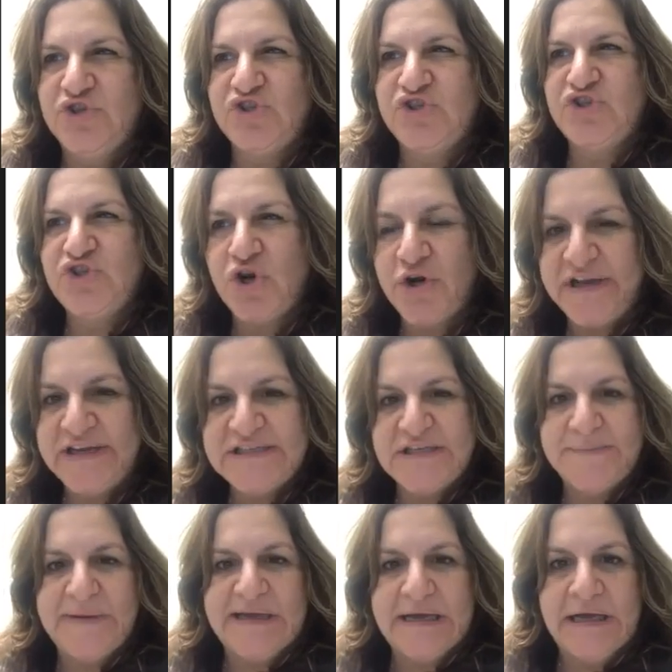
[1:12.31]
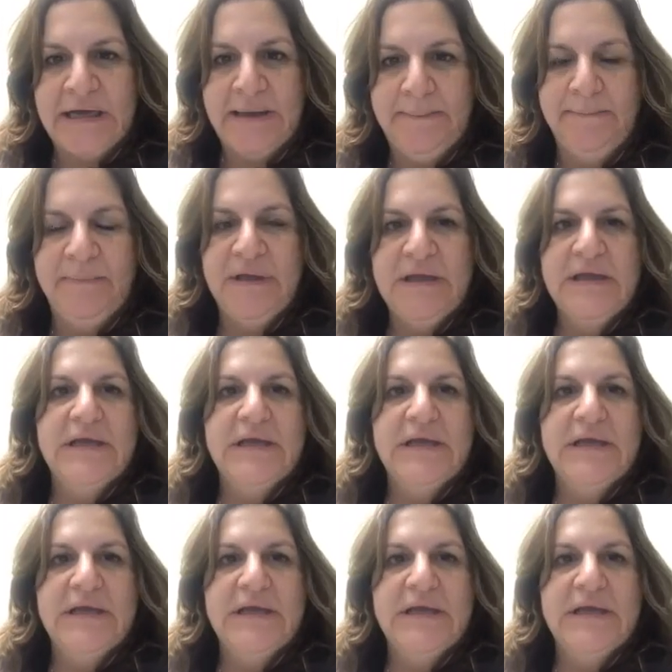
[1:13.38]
just starting to become